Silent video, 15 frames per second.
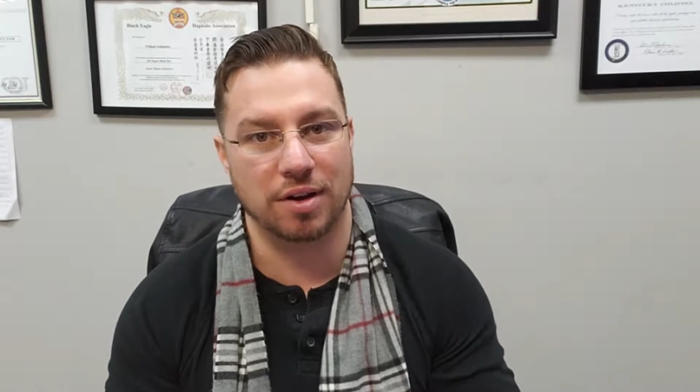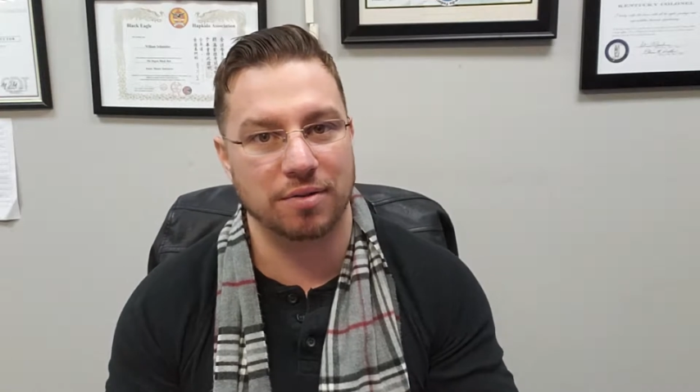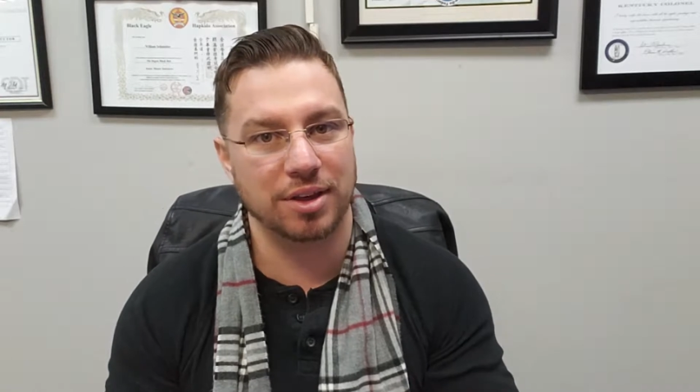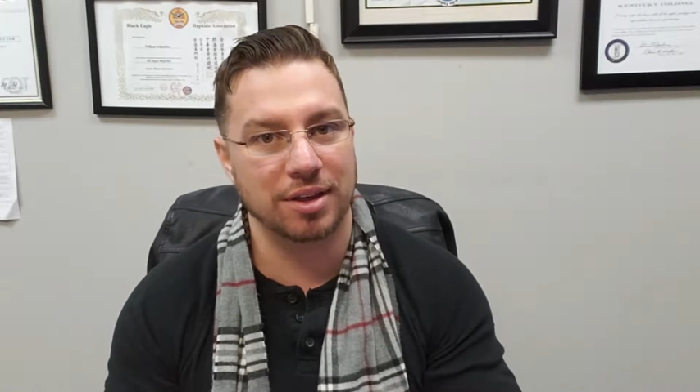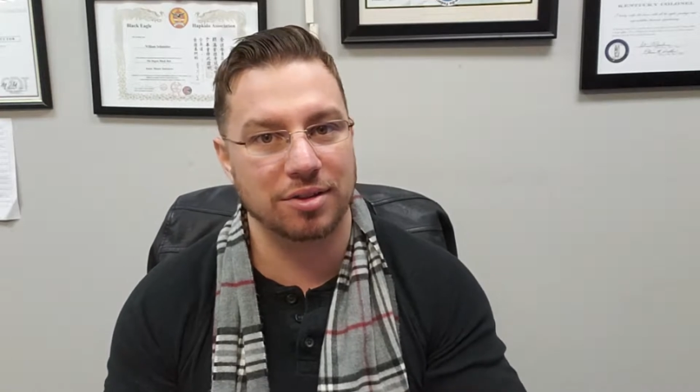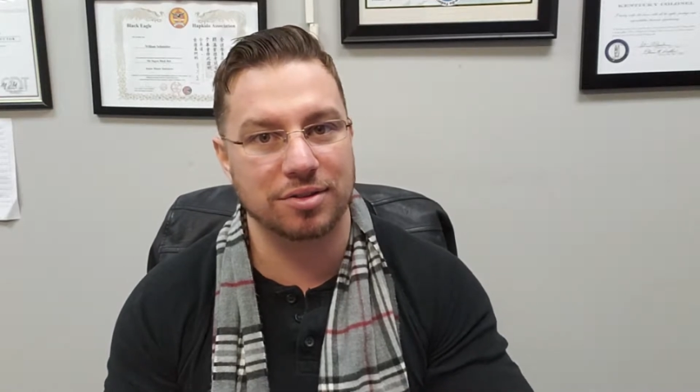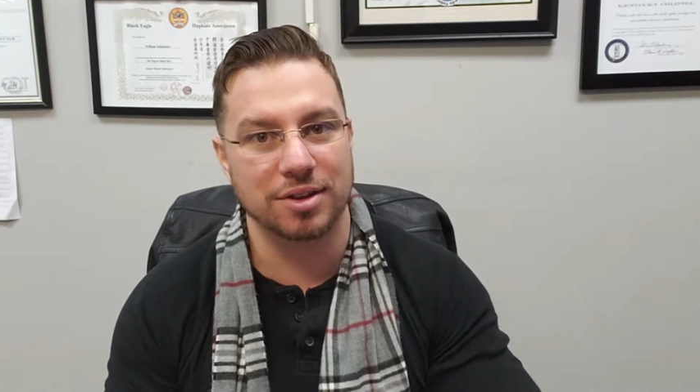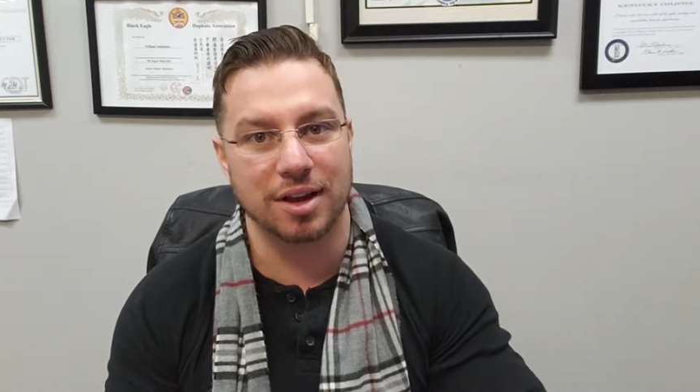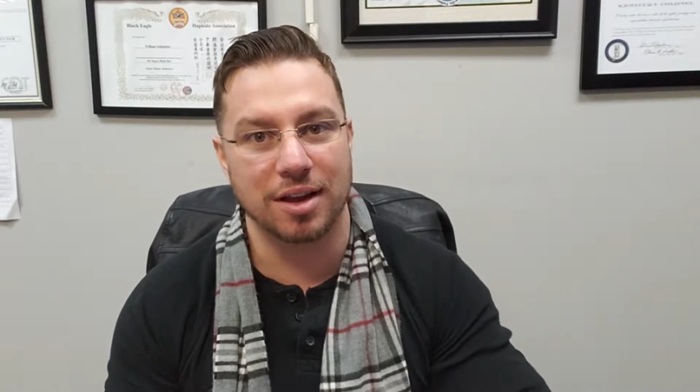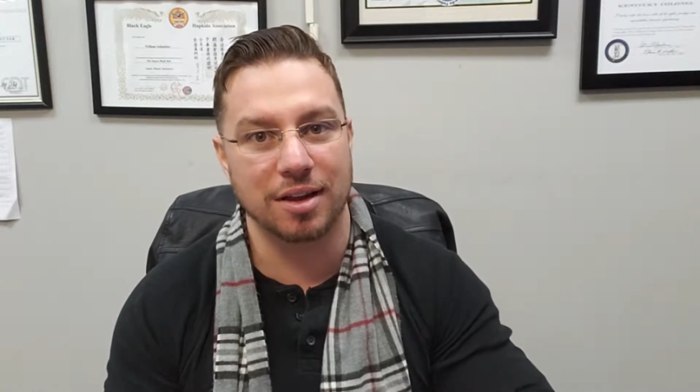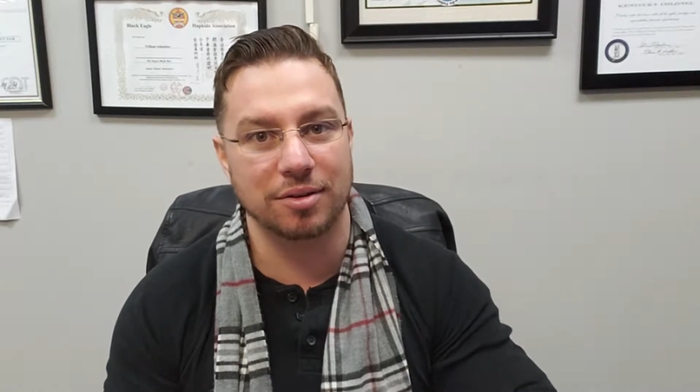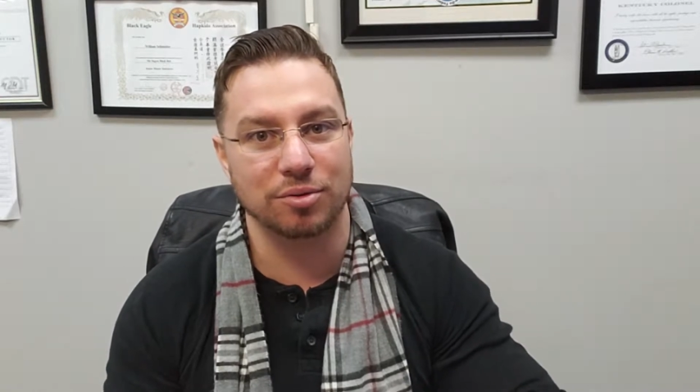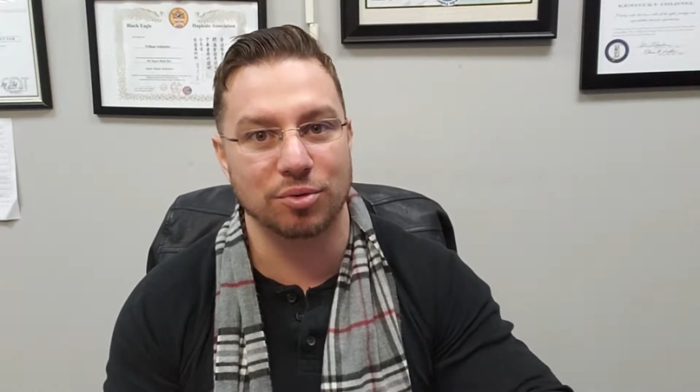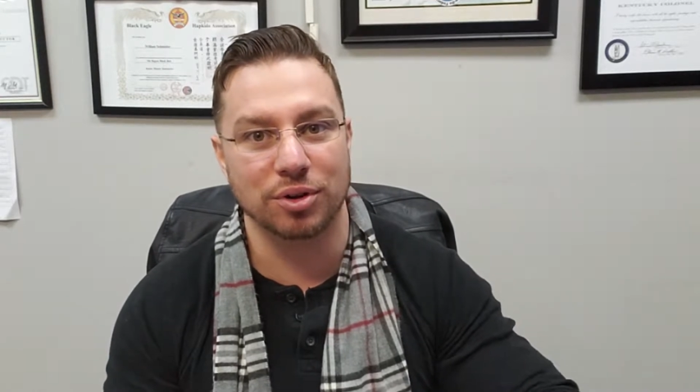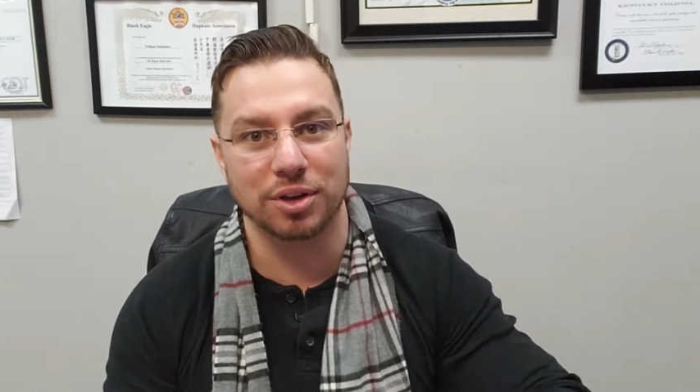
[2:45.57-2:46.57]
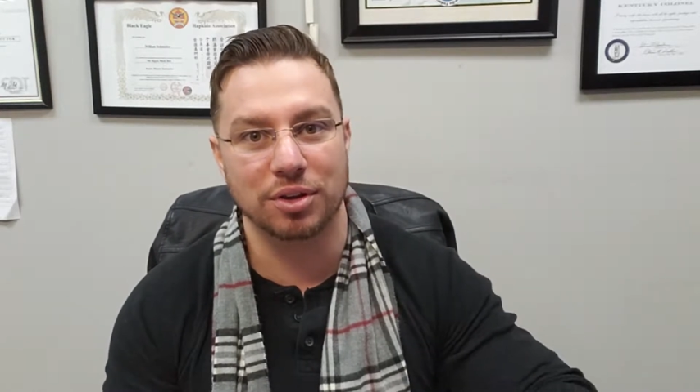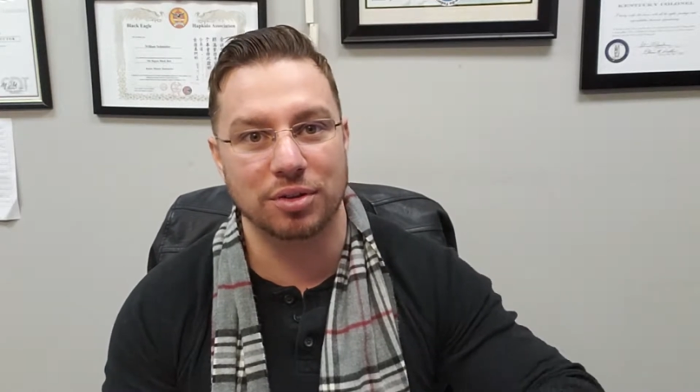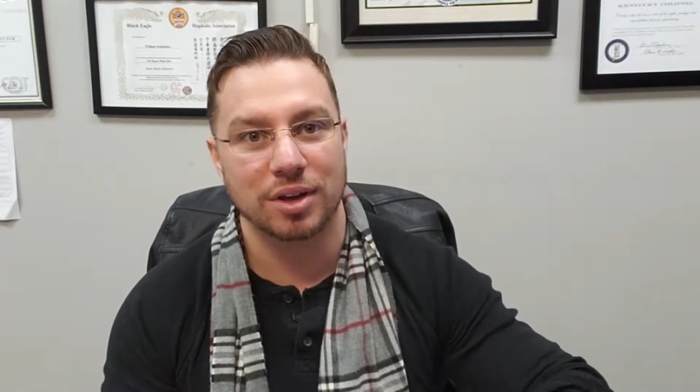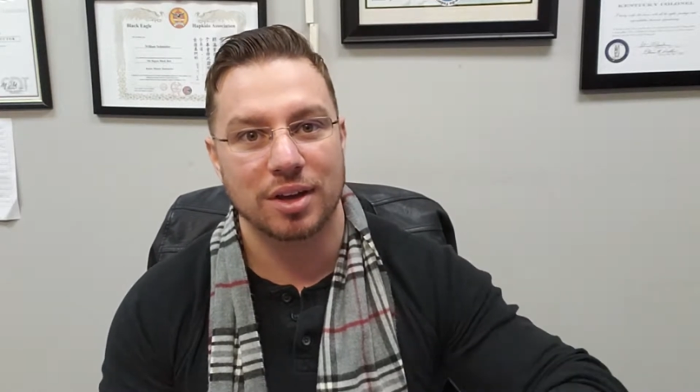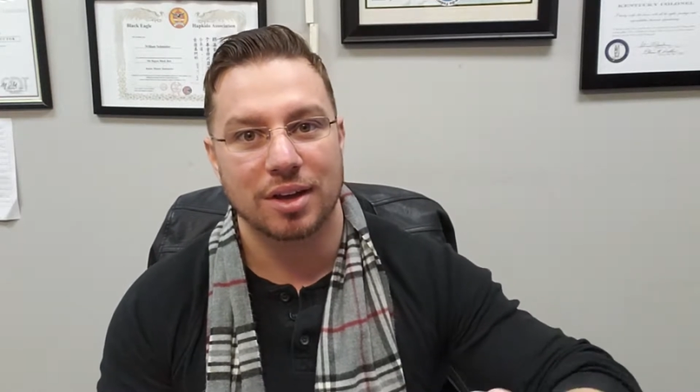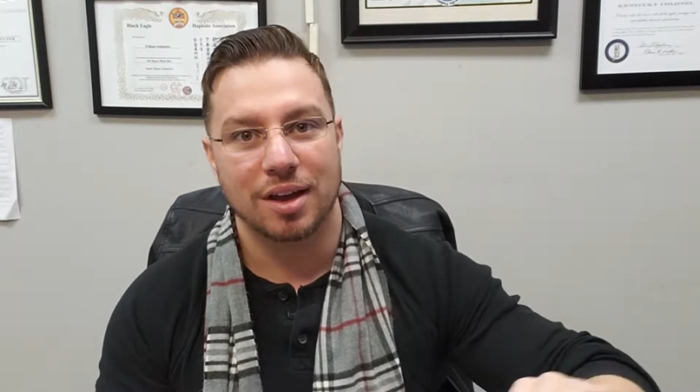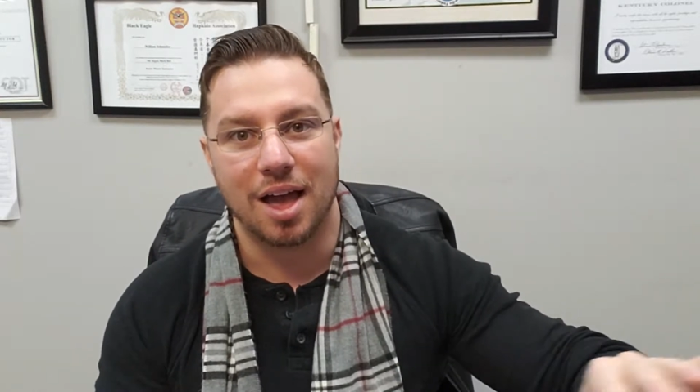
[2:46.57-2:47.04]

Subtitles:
Everything's done really